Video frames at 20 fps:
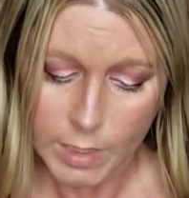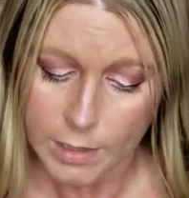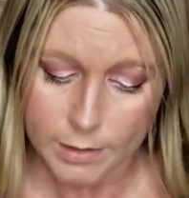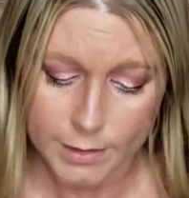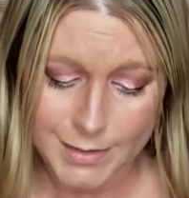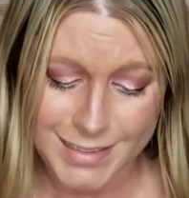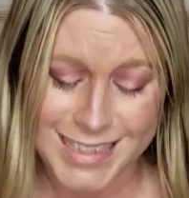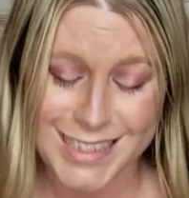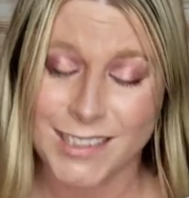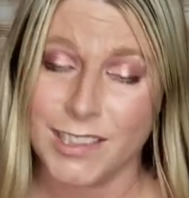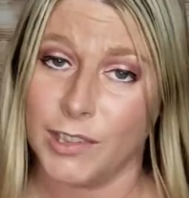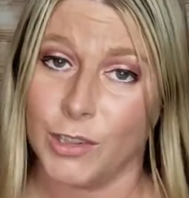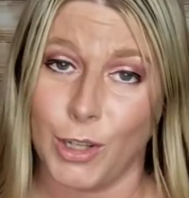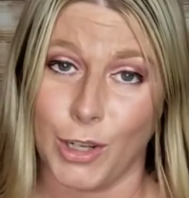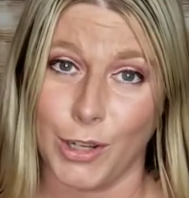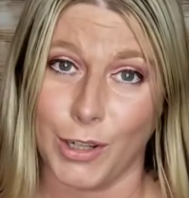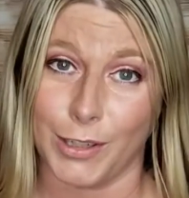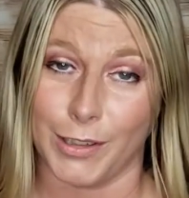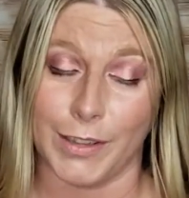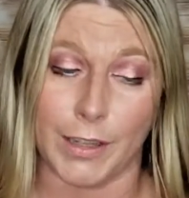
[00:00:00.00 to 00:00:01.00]
It says
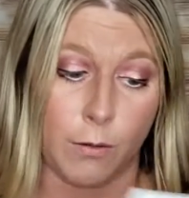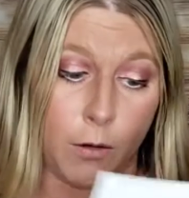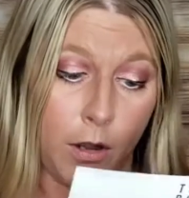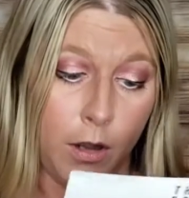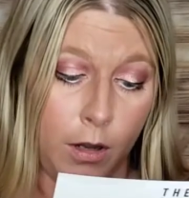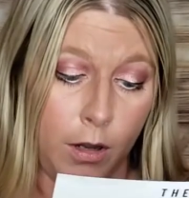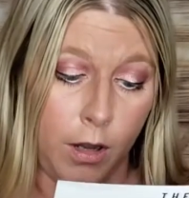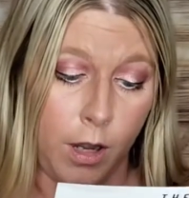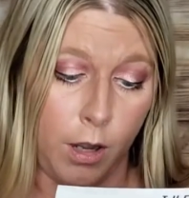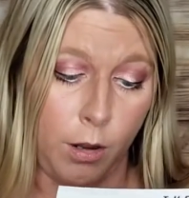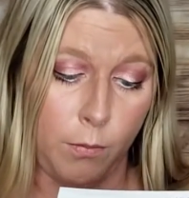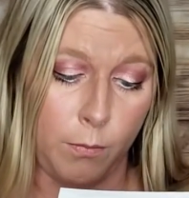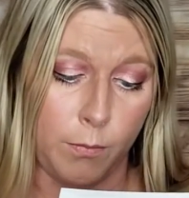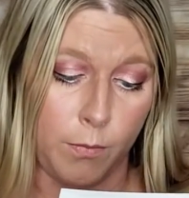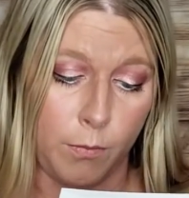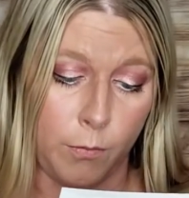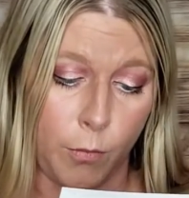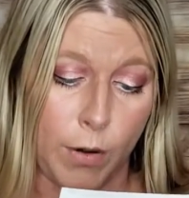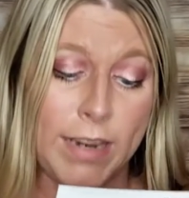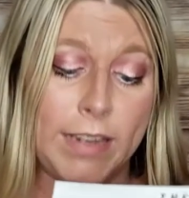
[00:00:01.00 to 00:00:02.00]

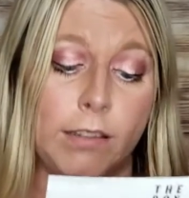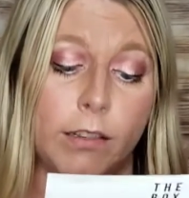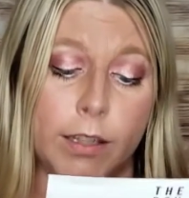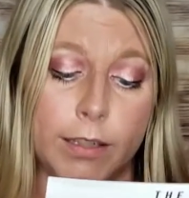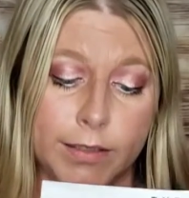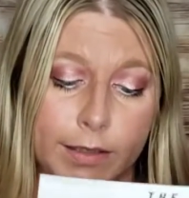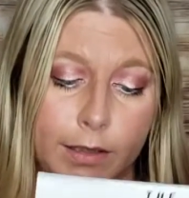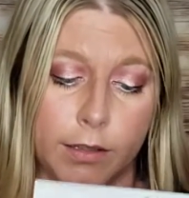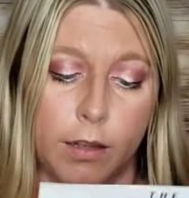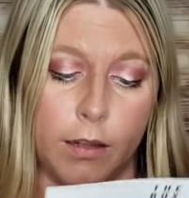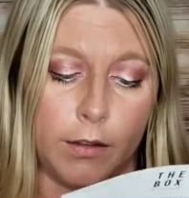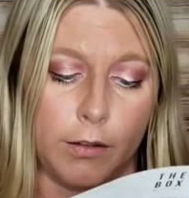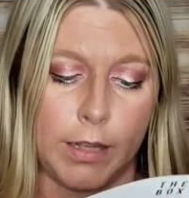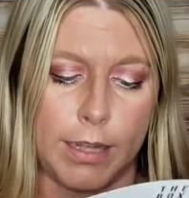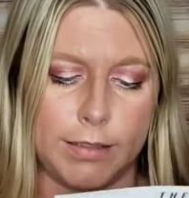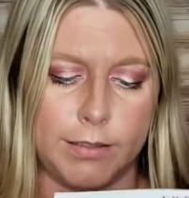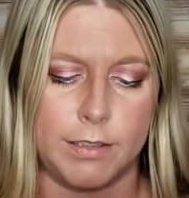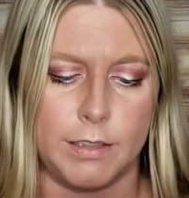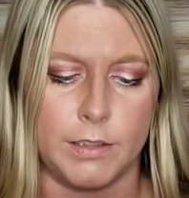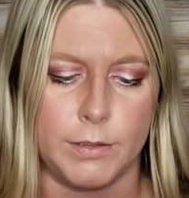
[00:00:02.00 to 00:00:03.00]
weightless,
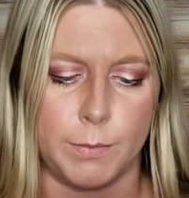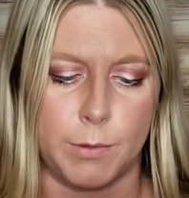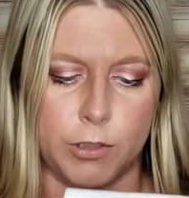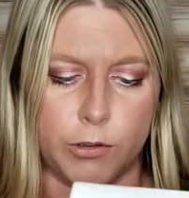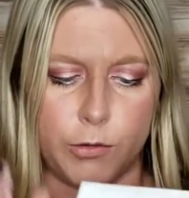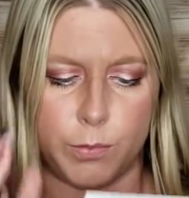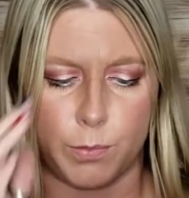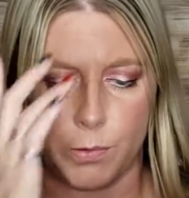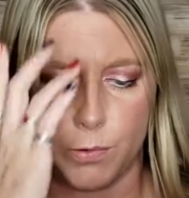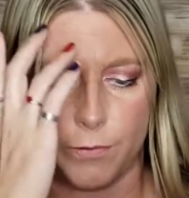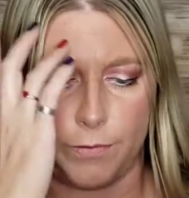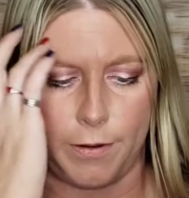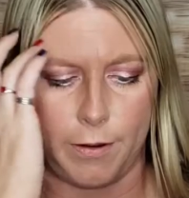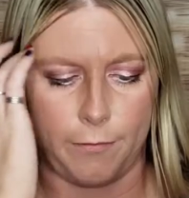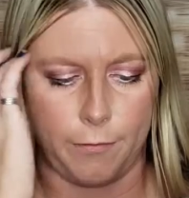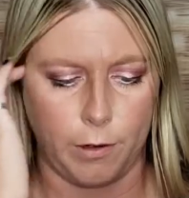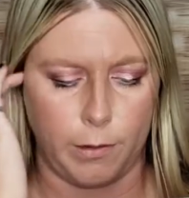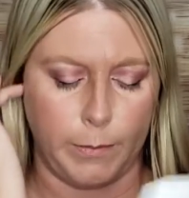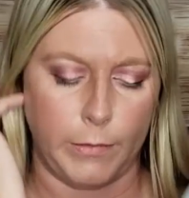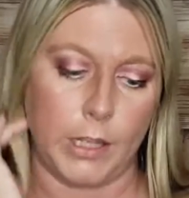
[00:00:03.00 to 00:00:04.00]
long-lasting smudge proof
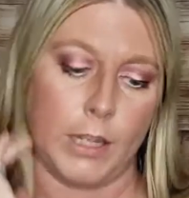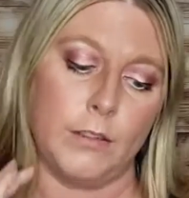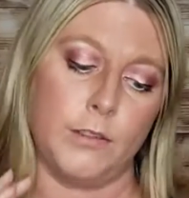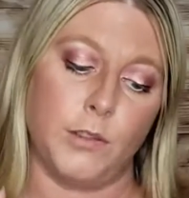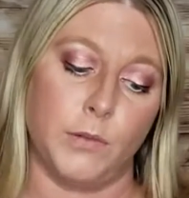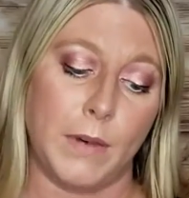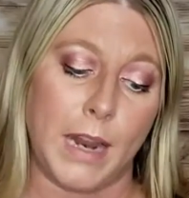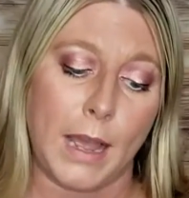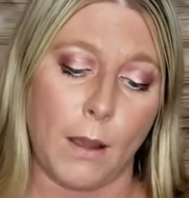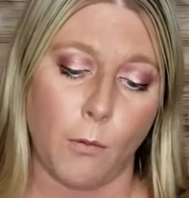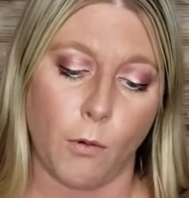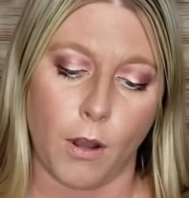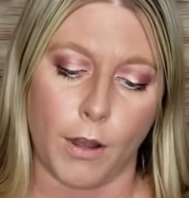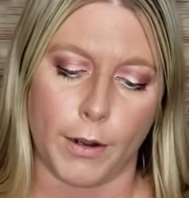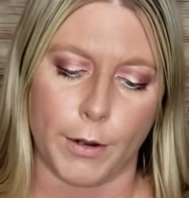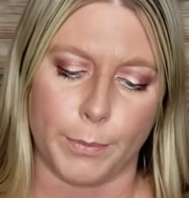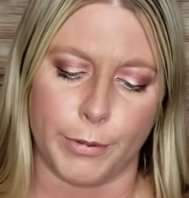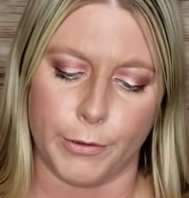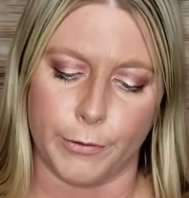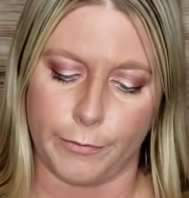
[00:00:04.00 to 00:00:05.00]
formula. So not
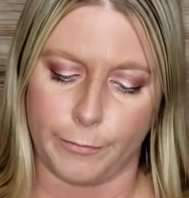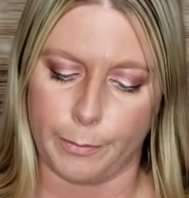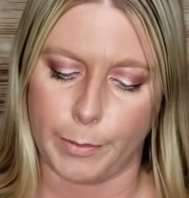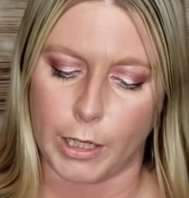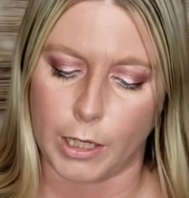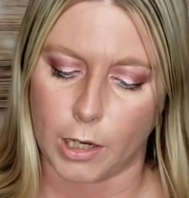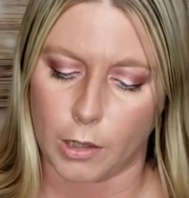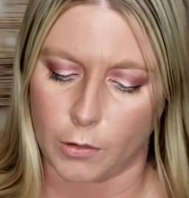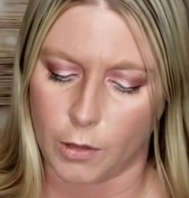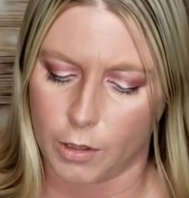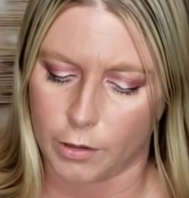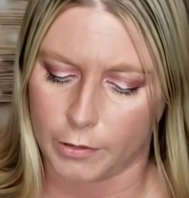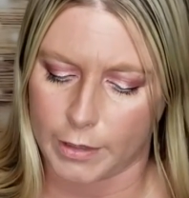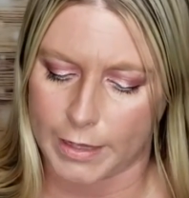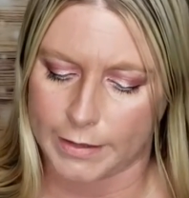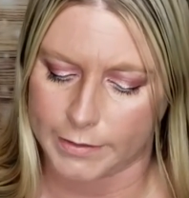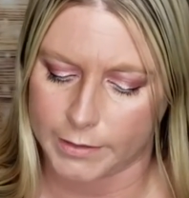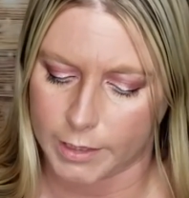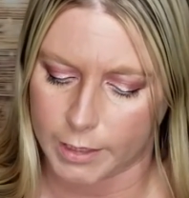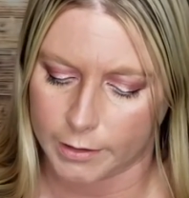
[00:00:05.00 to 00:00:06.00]
waterproof, but
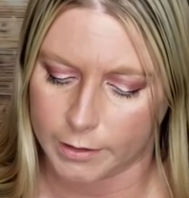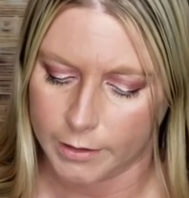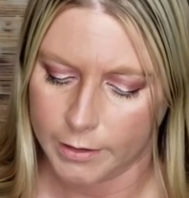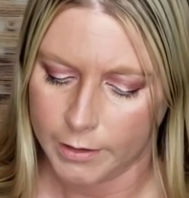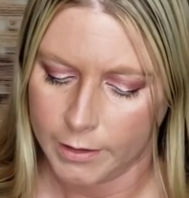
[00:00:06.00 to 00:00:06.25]
long-lasting.